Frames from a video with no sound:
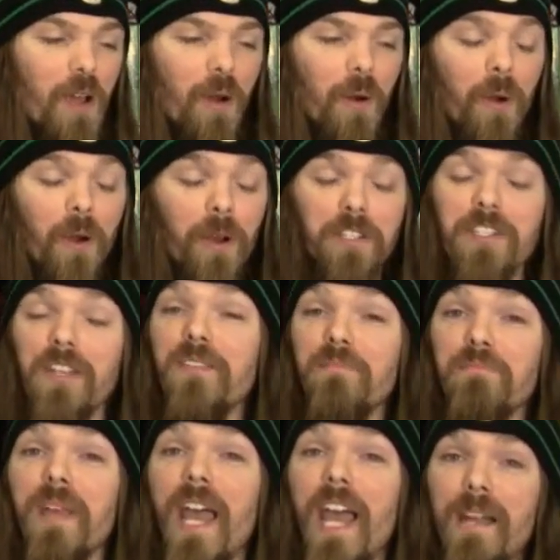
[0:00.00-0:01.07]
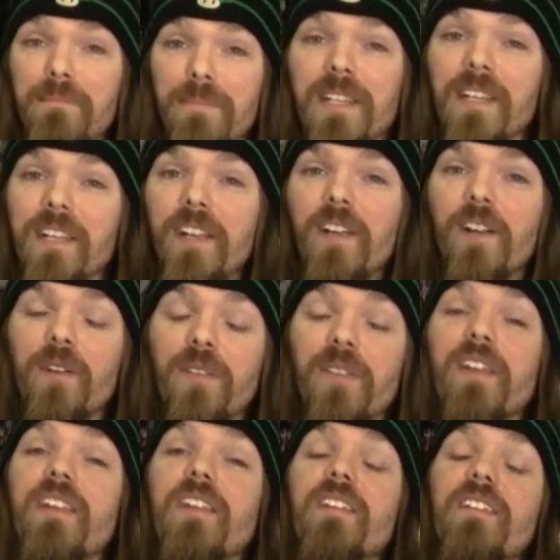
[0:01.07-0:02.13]
or just happy to hear
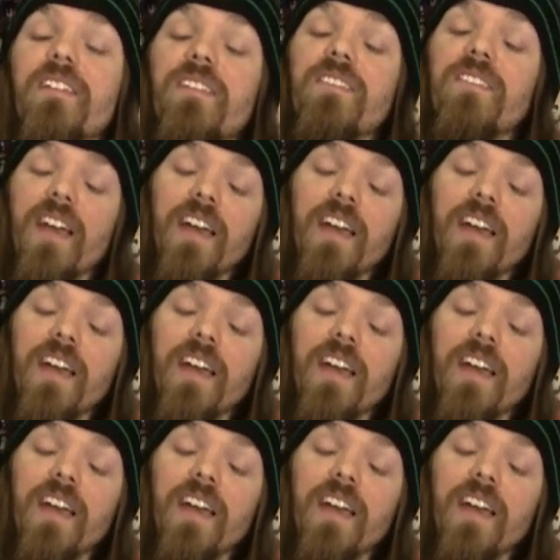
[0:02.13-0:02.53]
that it at least